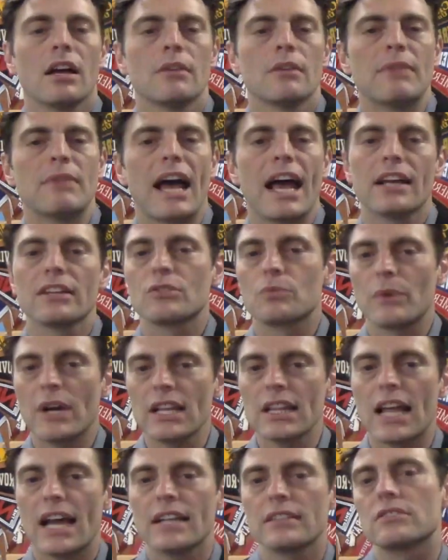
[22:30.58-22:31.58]
as well
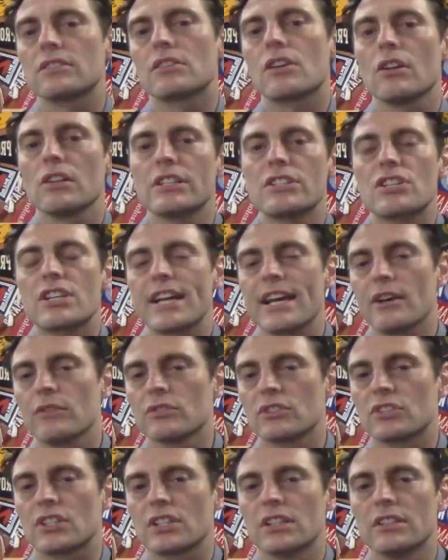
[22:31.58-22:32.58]
as the college
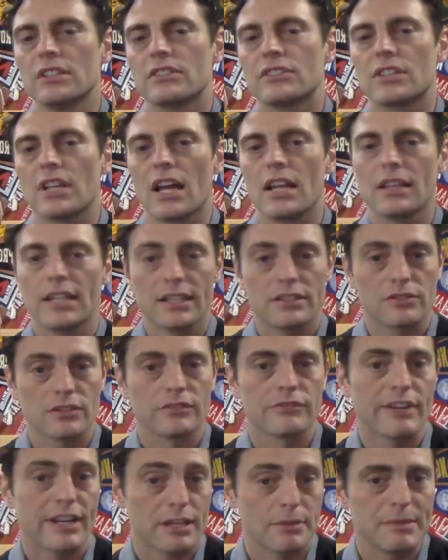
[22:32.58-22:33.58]
counselor's letter of
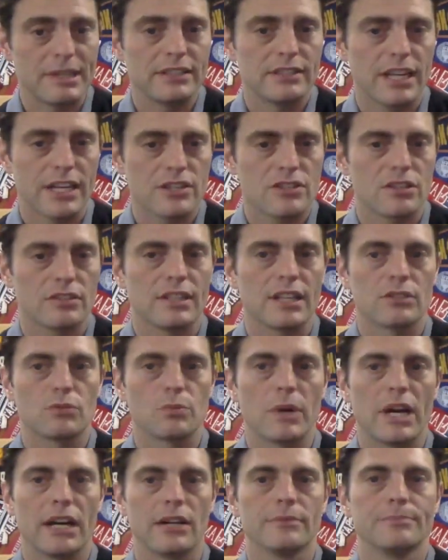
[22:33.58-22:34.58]
recommendation as
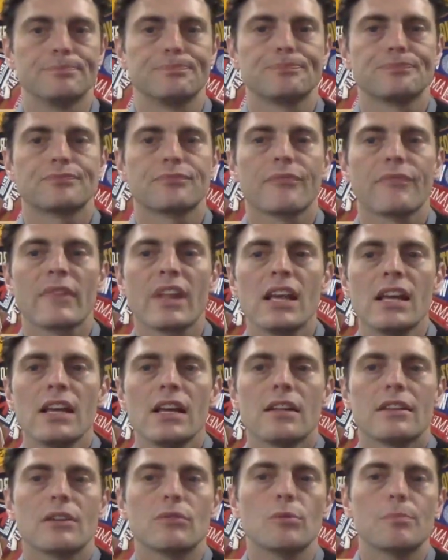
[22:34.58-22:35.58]
well.
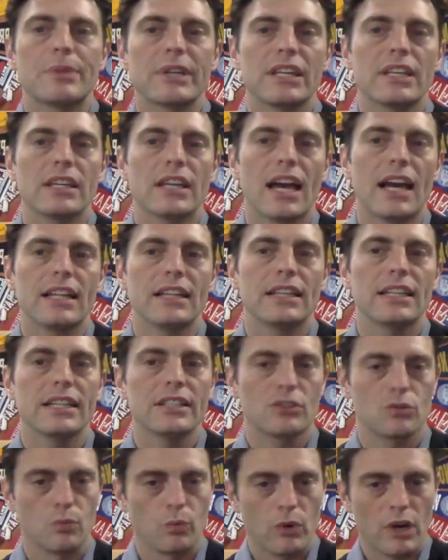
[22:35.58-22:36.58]
There will be at
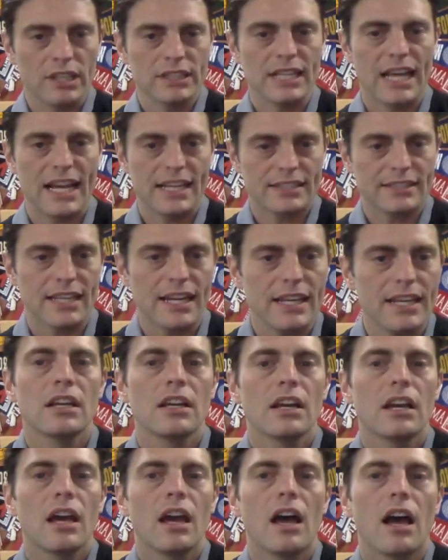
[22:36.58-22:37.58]
least one essay.
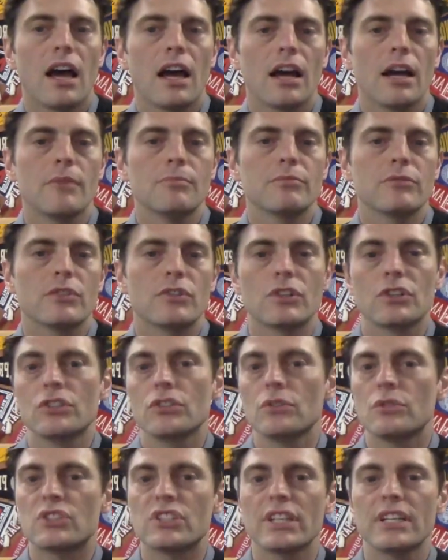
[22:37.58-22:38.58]
The
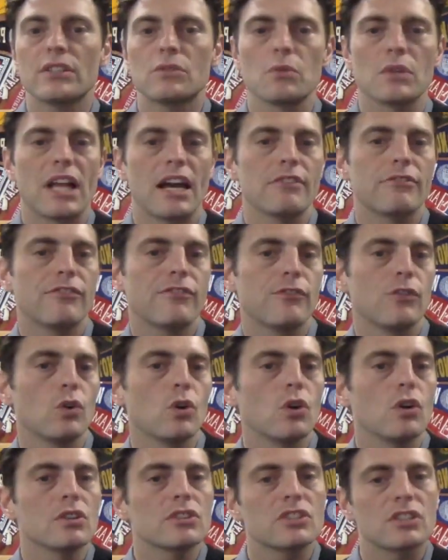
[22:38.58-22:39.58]
UCs will have
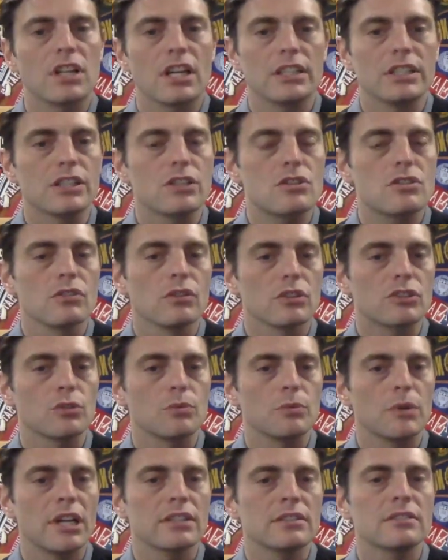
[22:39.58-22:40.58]
4 slightly shorter
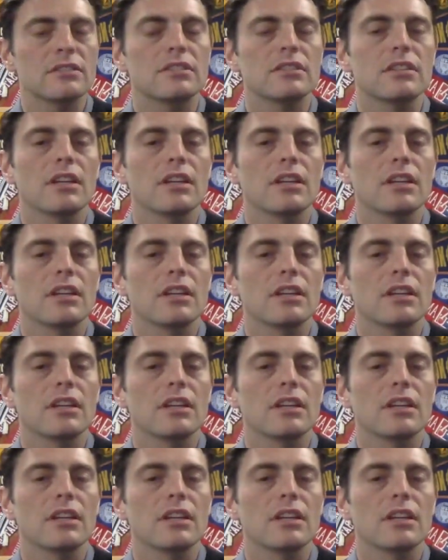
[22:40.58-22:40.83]
ones,